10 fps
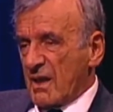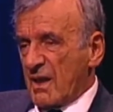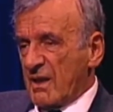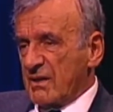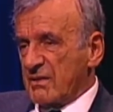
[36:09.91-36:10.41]

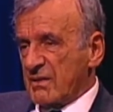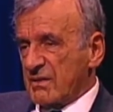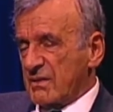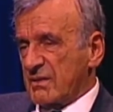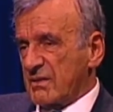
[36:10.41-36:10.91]
and
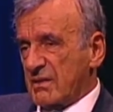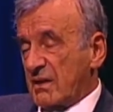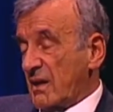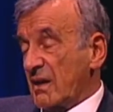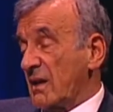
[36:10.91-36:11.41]
uh,
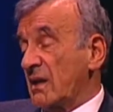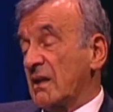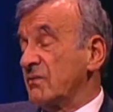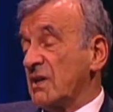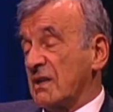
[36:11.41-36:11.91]
I, I, I
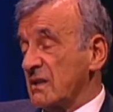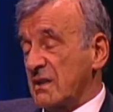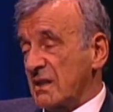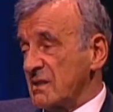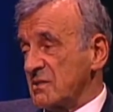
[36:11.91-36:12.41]
love the
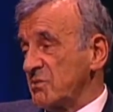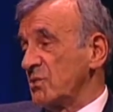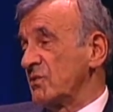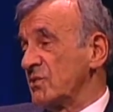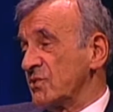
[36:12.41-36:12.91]
Haggadah. It's a
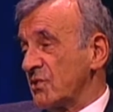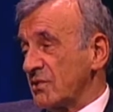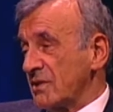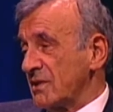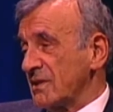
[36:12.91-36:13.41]
beautiful story,
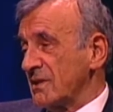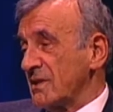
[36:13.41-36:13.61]
mm.